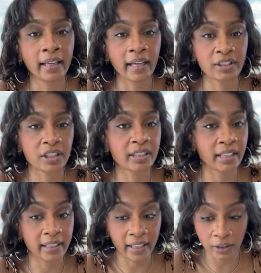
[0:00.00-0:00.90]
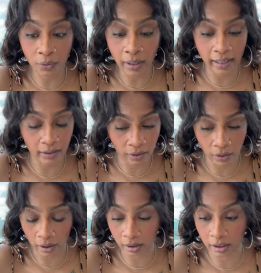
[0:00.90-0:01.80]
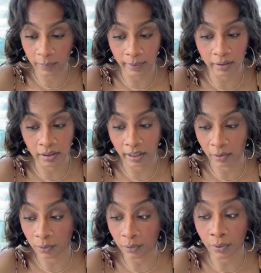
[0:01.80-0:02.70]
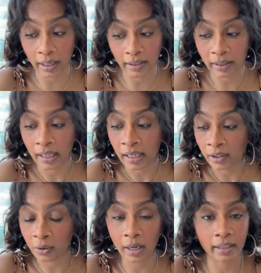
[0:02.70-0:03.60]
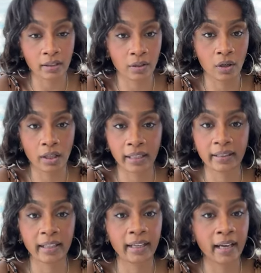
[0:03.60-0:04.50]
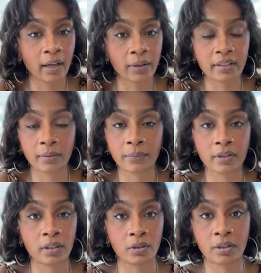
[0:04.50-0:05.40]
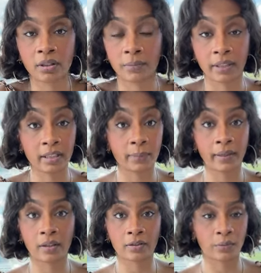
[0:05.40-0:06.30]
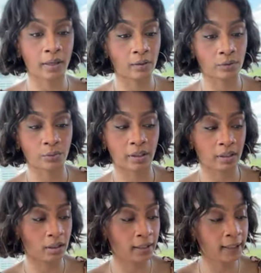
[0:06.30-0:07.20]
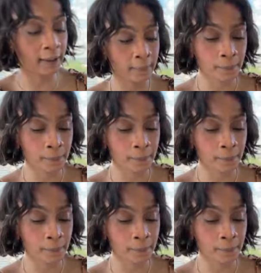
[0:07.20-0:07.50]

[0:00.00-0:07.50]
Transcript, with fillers: And she said, yeah, you got to call on the spirit of Jehu. You got to you gotta call that thing out. It's some, some Jezebels around you, da, da, da, da, da.